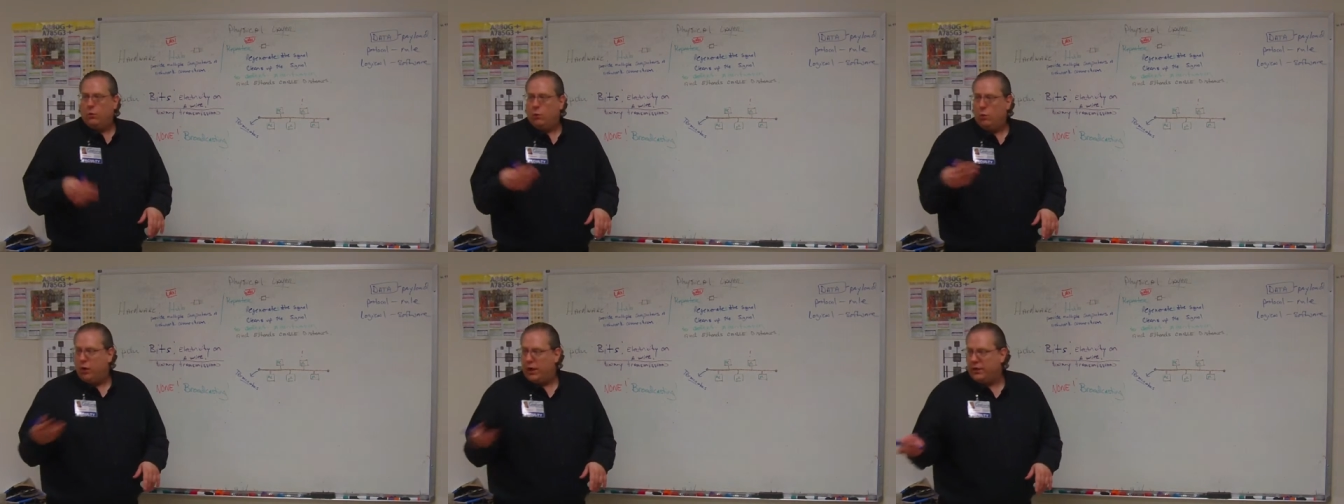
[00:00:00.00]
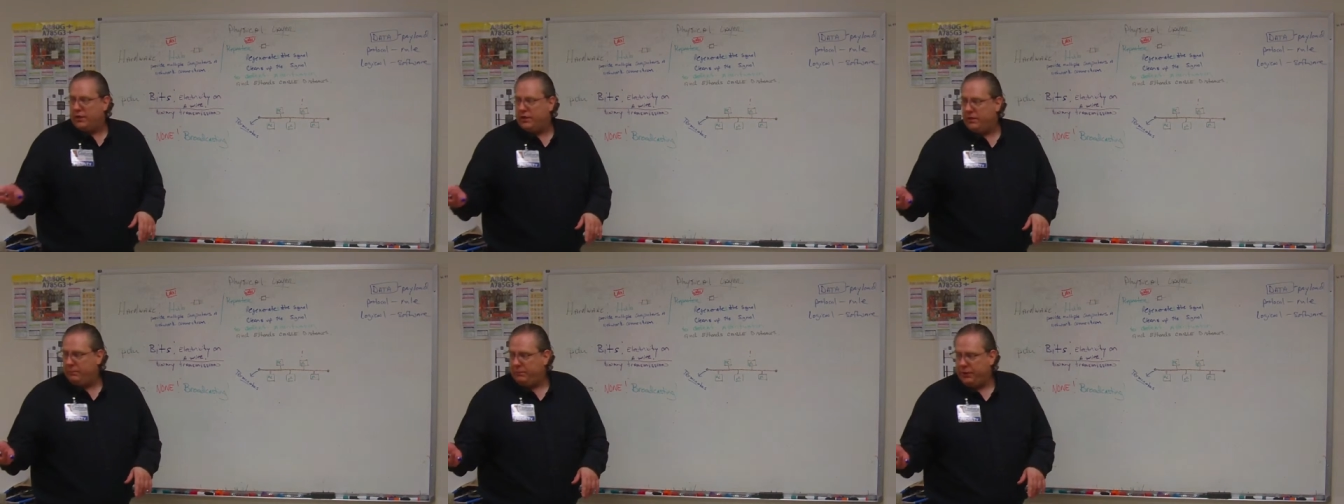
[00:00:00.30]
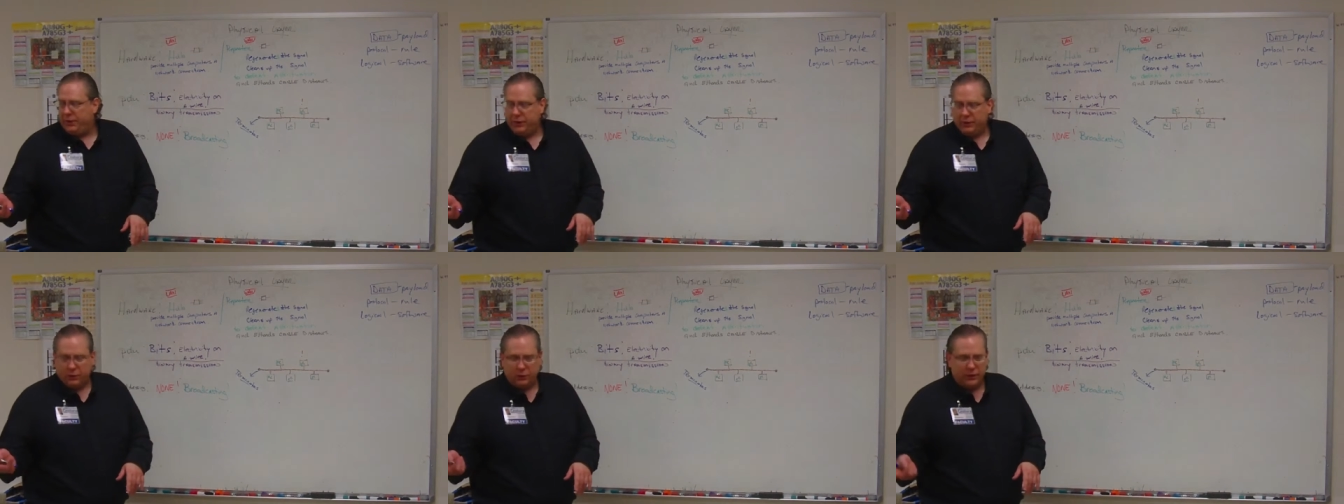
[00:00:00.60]
One
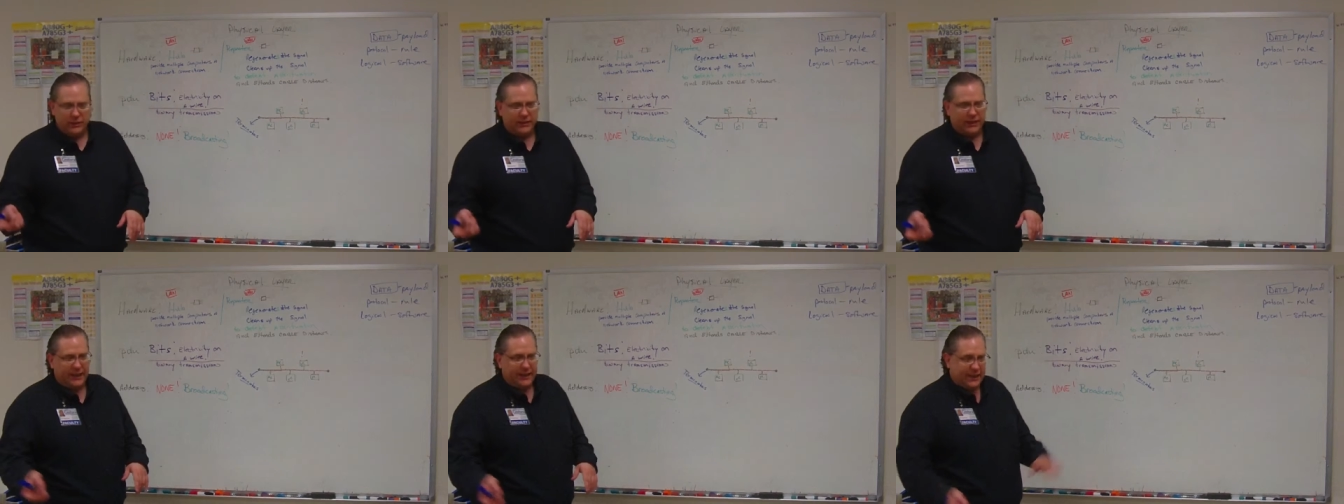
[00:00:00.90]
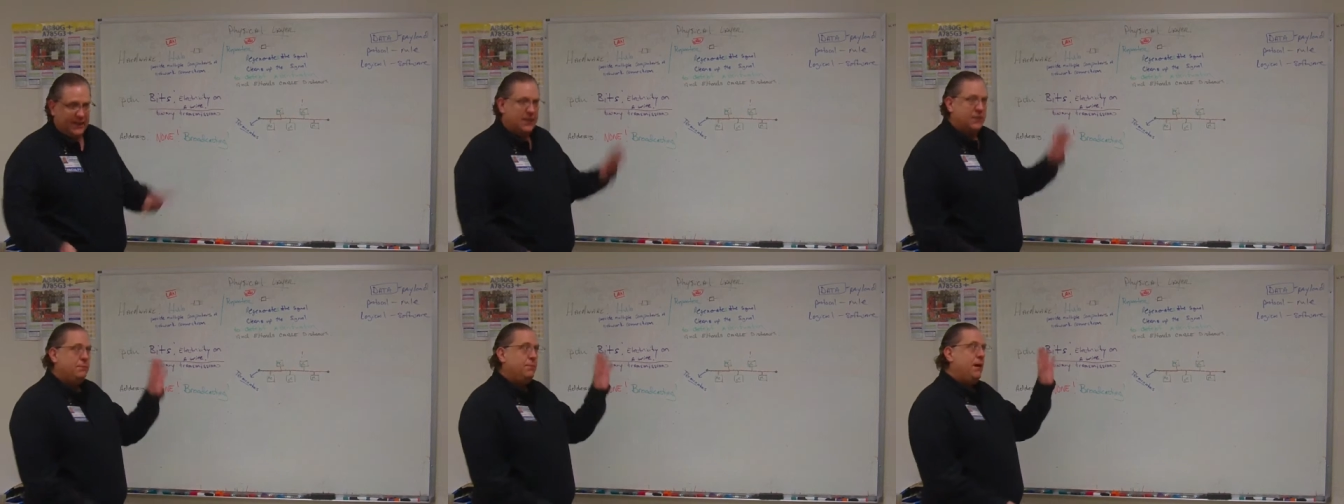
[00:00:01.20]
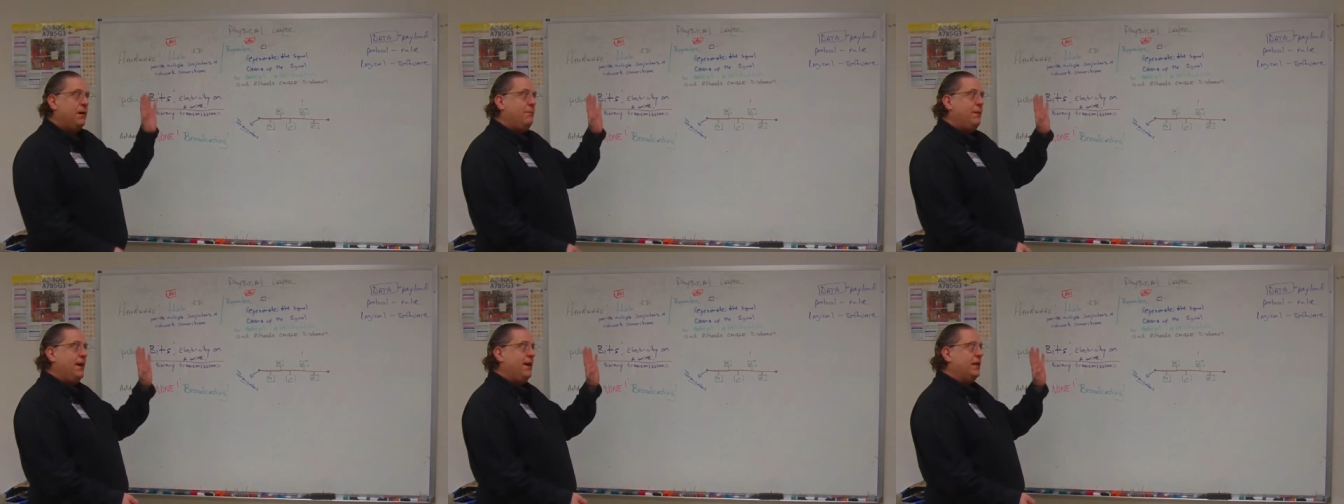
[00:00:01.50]
computer will say, that's
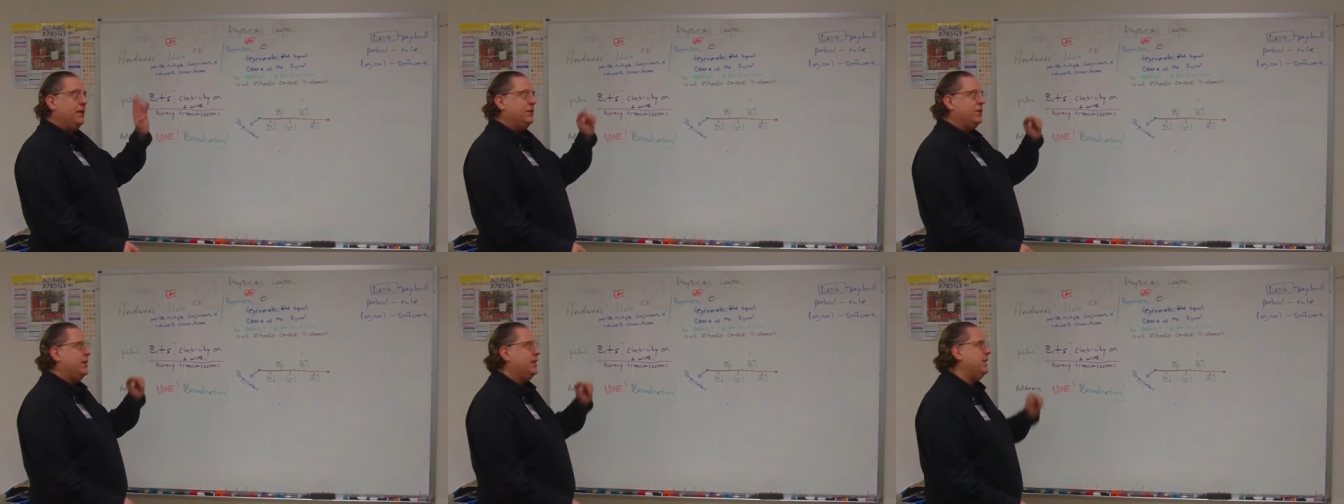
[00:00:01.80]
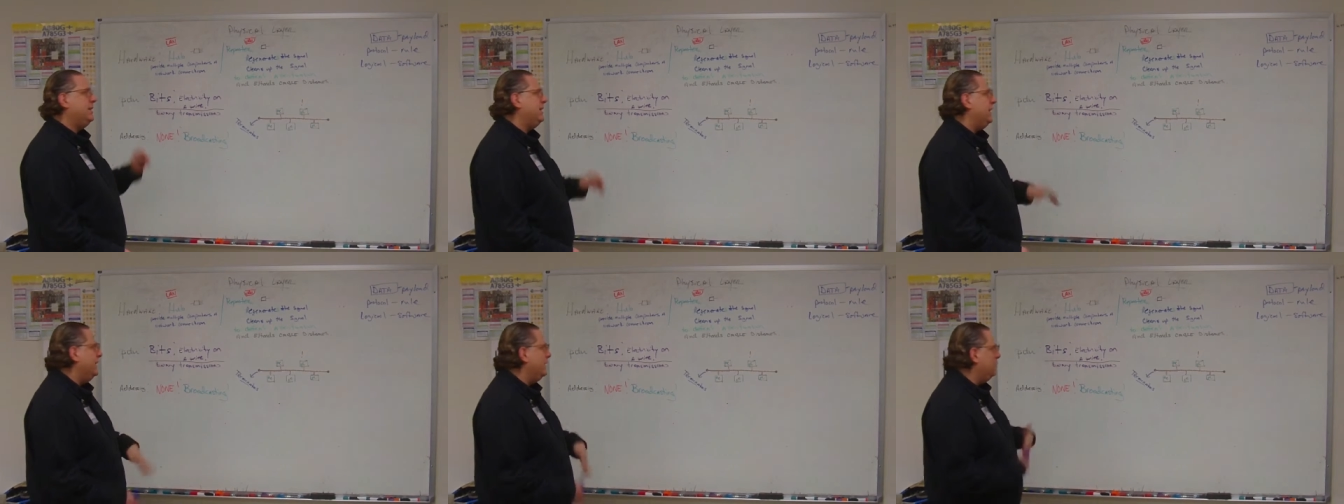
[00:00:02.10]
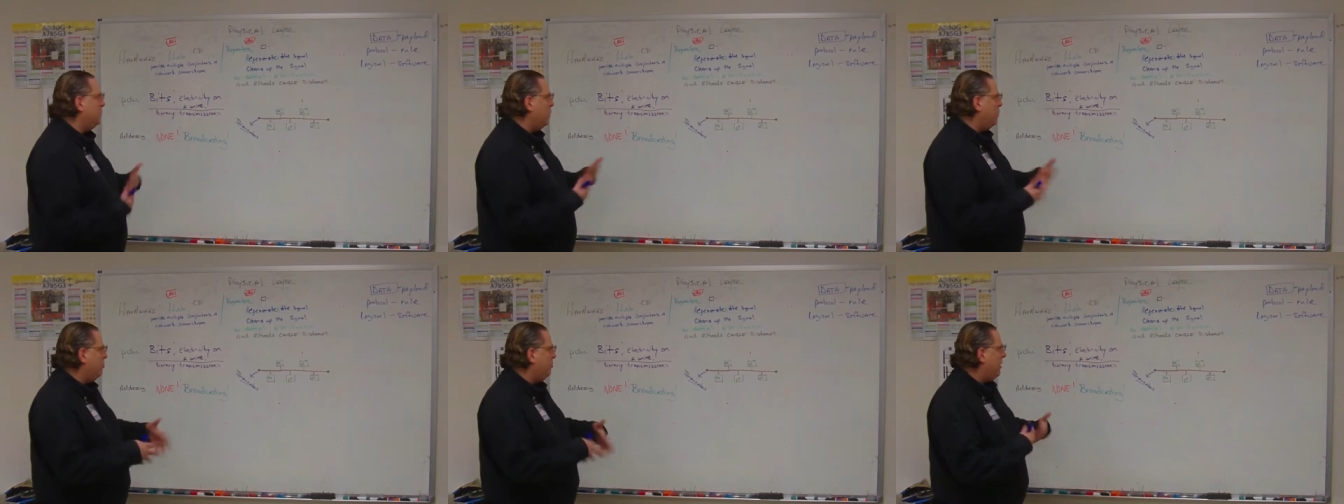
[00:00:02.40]
my MAC address, and
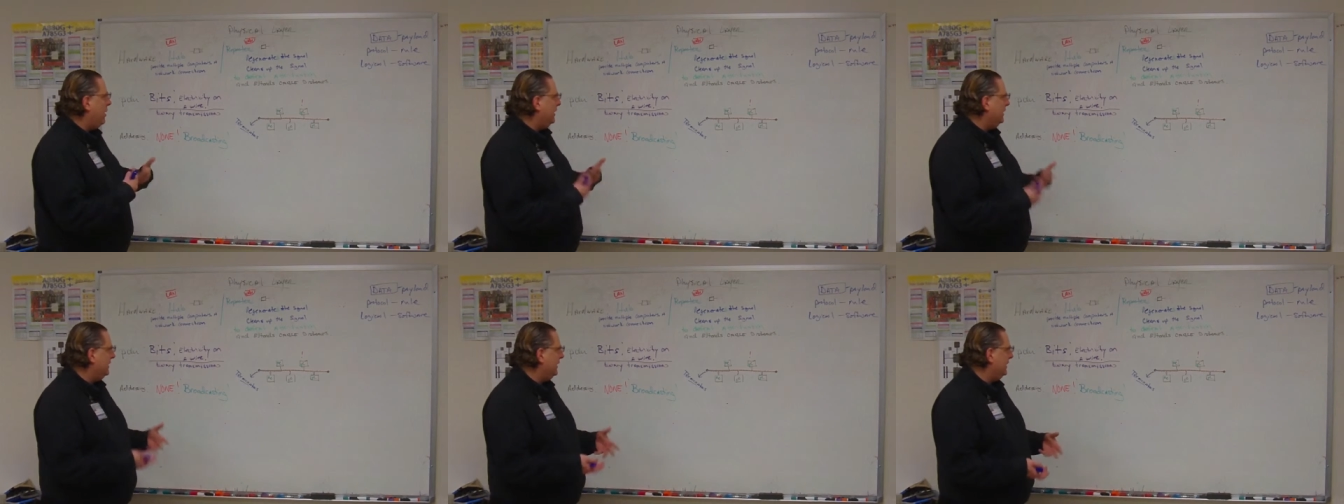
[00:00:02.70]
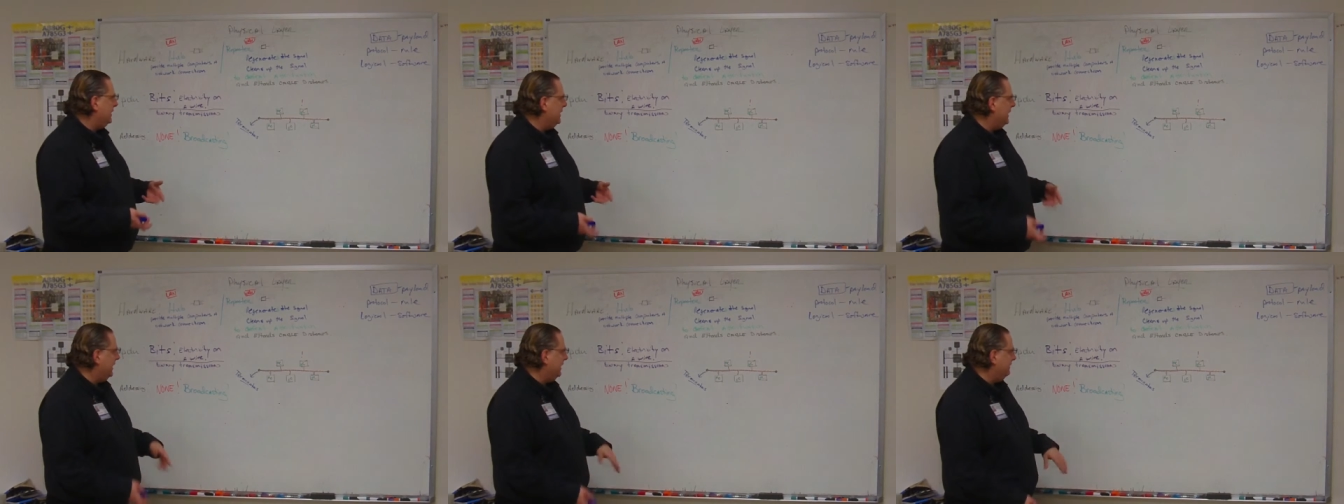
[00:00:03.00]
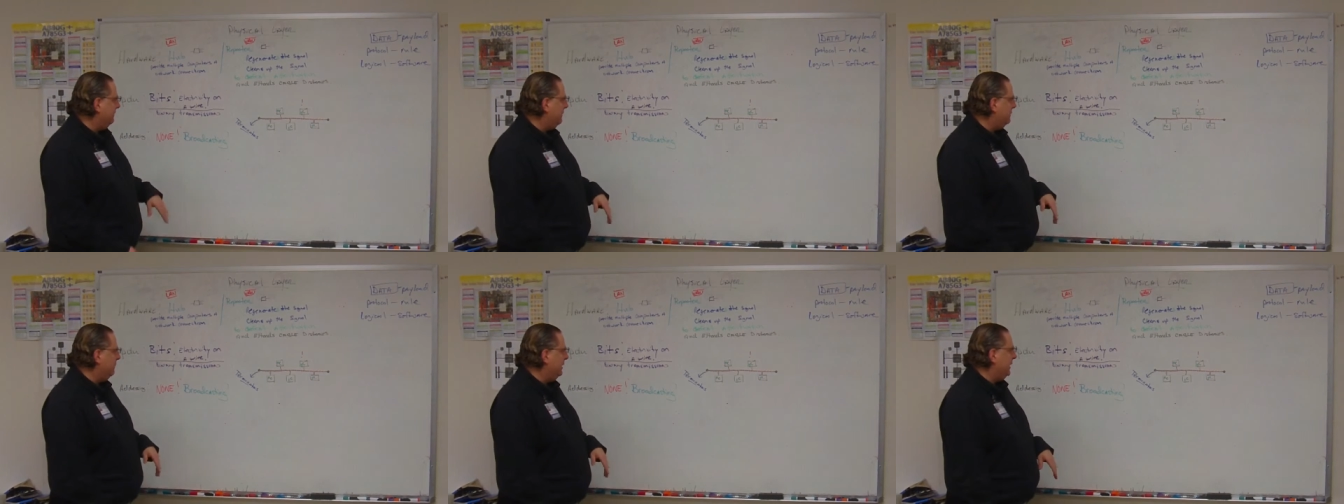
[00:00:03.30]
it will process that
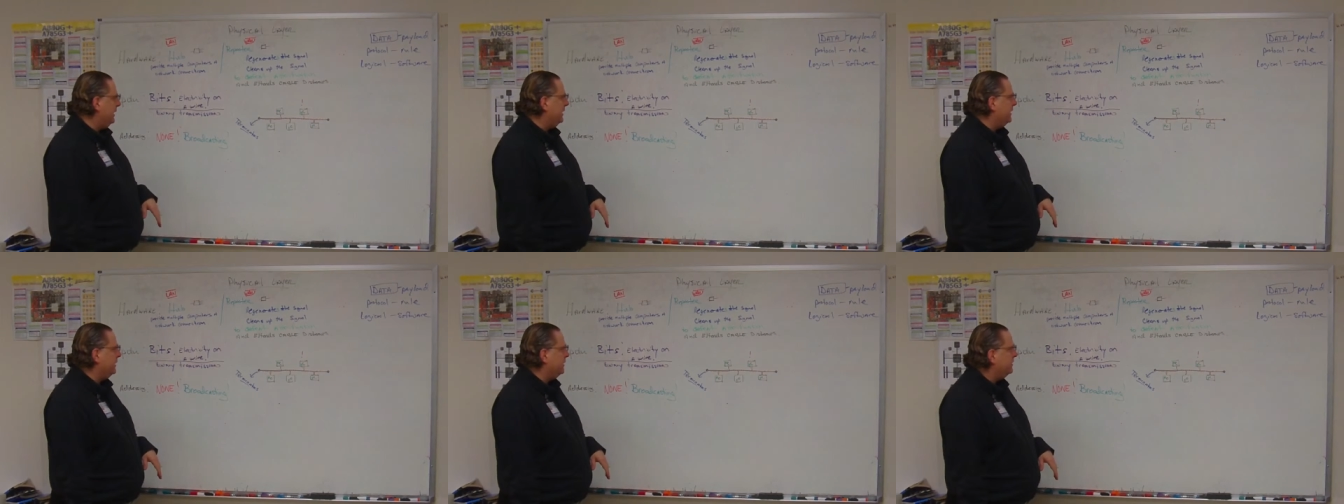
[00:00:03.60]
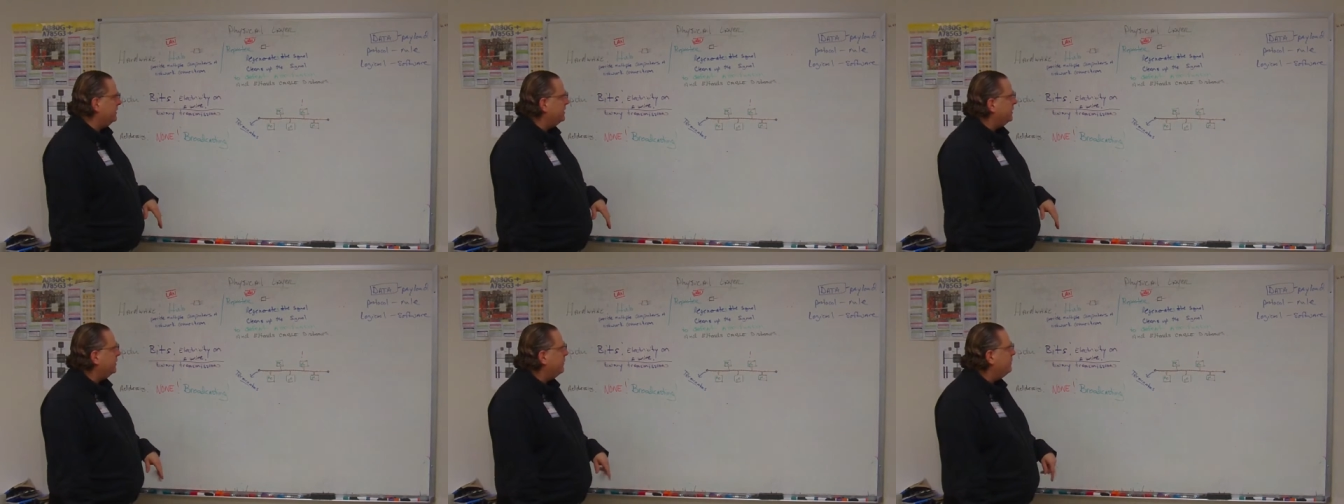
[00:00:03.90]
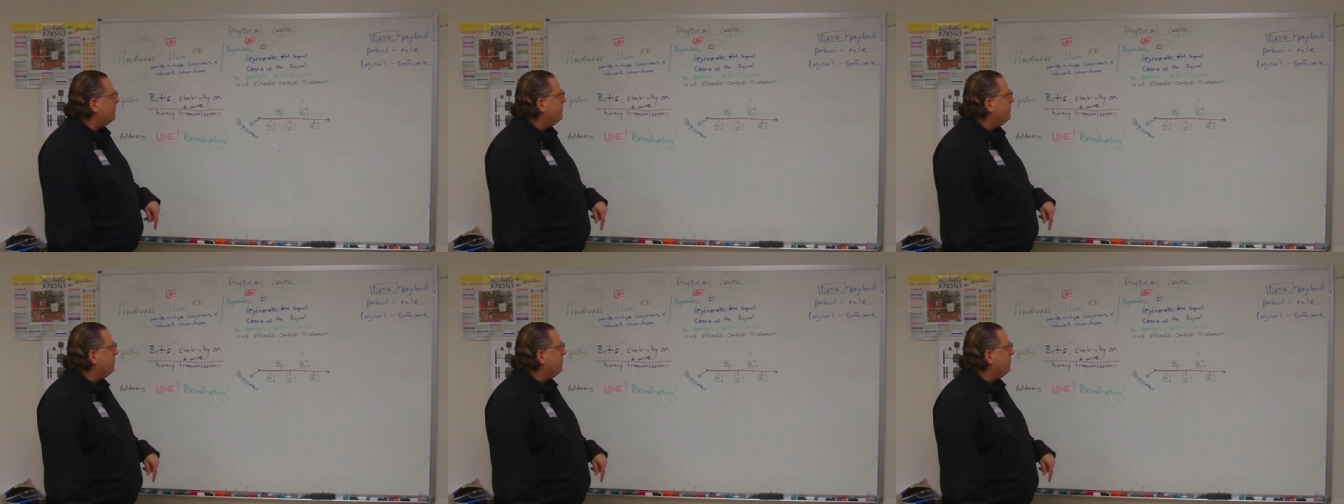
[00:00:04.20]
information. So